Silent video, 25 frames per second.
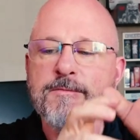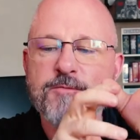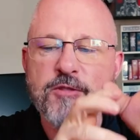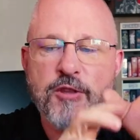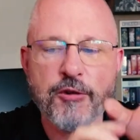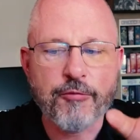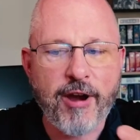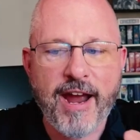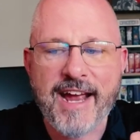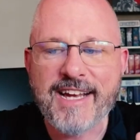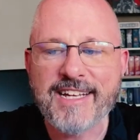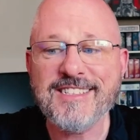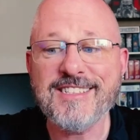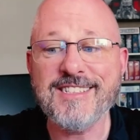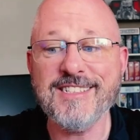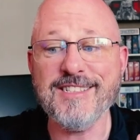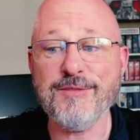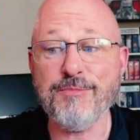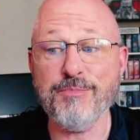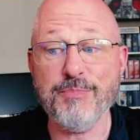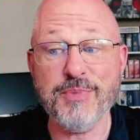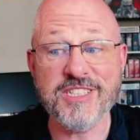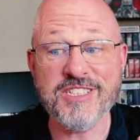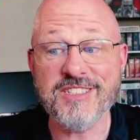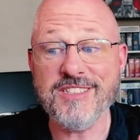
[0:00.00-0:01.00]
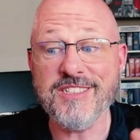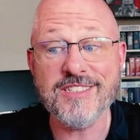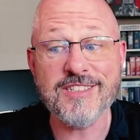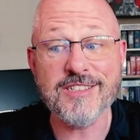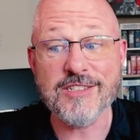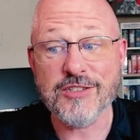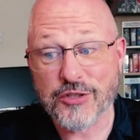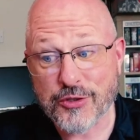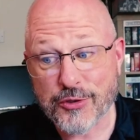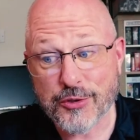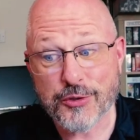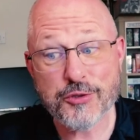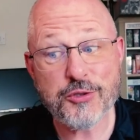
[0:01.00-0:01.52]
The rest is business
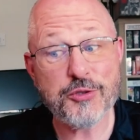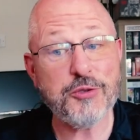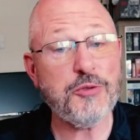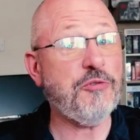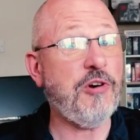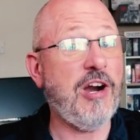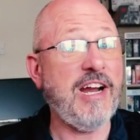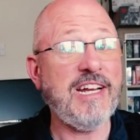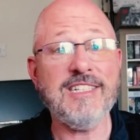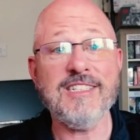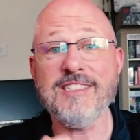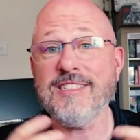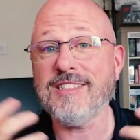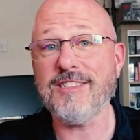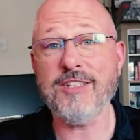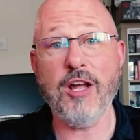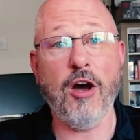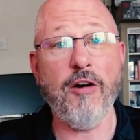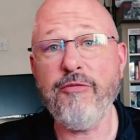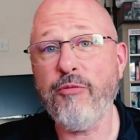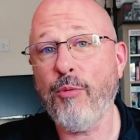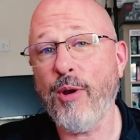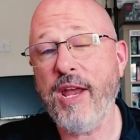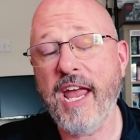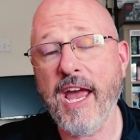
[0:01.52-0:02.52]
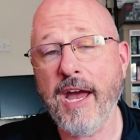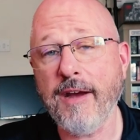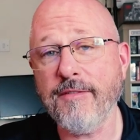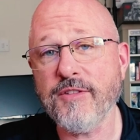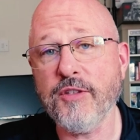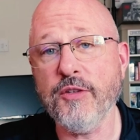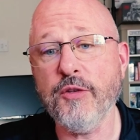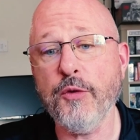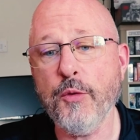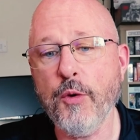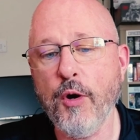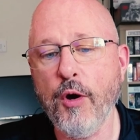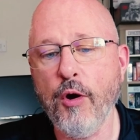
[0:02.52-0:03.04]
as usual, right? Stuff we have
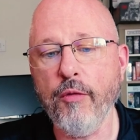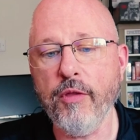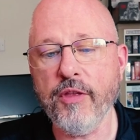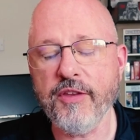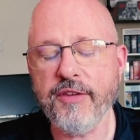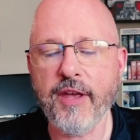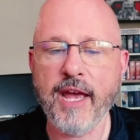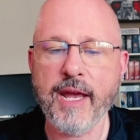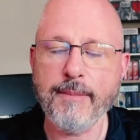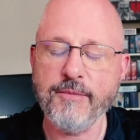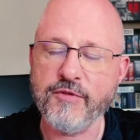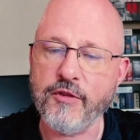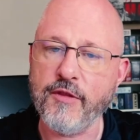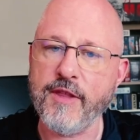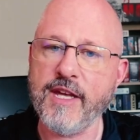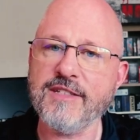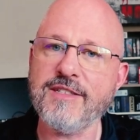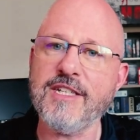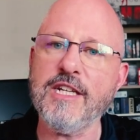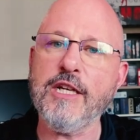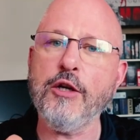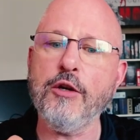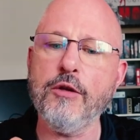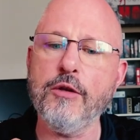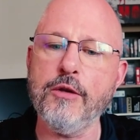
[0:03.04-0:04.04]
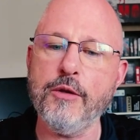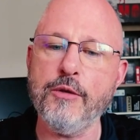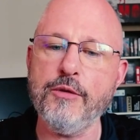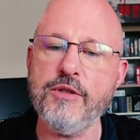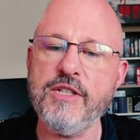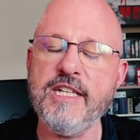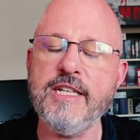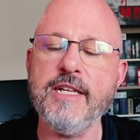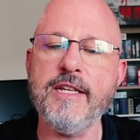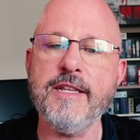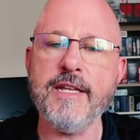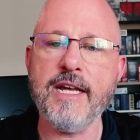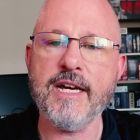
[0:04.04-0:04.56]
to do all the time. So that's
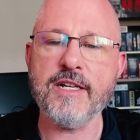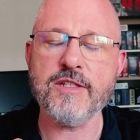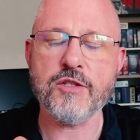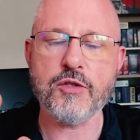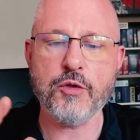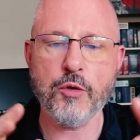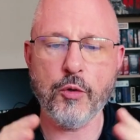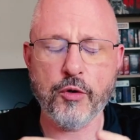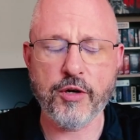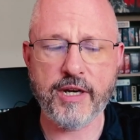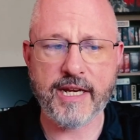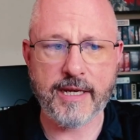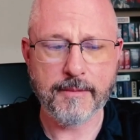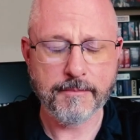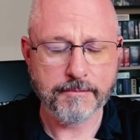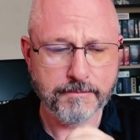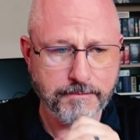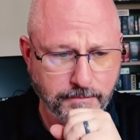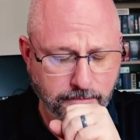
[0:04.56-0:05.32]
included in that story.